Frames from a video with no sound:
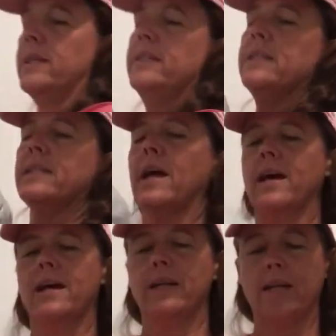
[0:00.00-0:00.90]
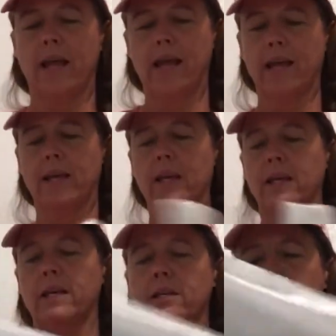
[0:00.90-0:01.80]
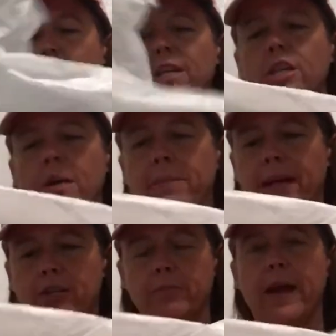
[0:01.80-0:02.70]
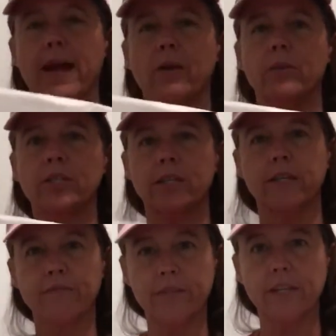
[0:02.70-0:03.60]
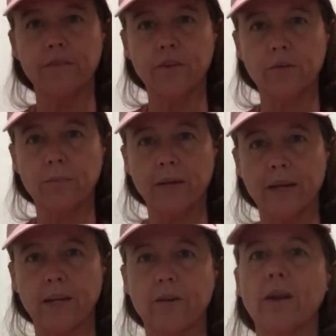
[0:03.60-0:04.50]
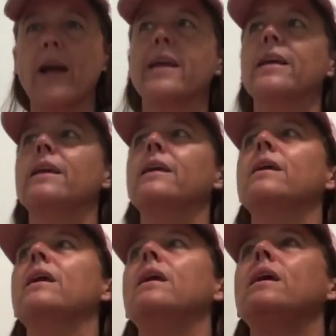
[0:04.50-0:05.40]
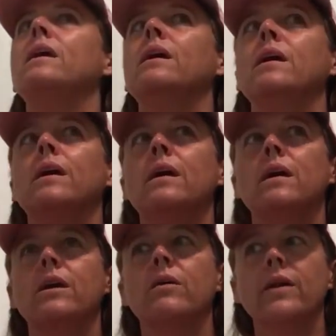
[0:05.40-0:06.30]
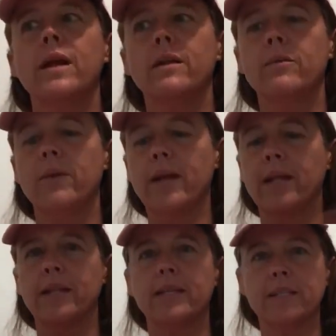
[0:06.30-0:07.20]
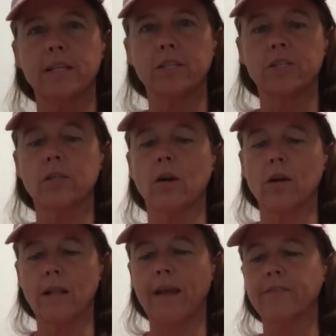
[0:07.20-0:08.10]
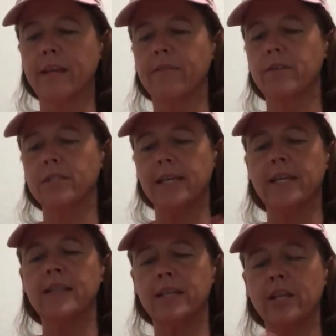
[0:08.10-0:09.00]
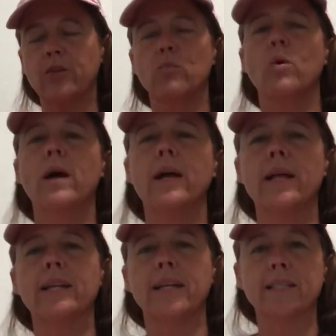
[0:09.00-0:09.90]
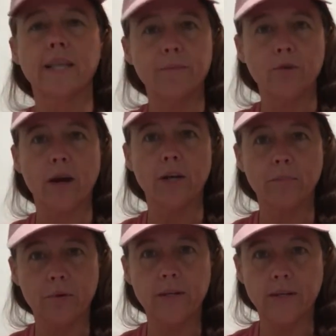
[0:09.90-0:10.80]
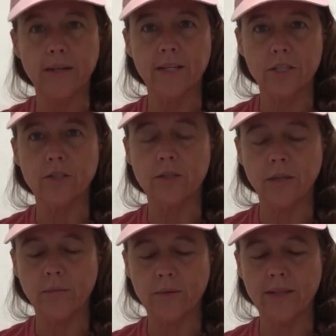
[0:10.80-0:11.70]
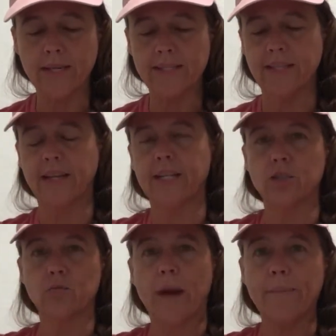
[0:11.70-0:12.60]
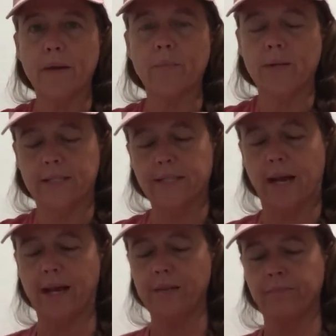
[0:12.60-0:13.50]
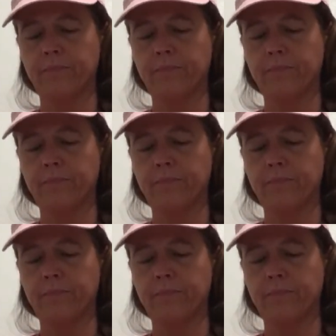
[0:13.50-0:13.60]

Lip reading: inside a trash compactor bag, which if any of you are planning on hiking, going out in the rain, these things are lifesavers. Anything that you want and need to keep dry, you put it in one of these, and then I just wrap it up really tight.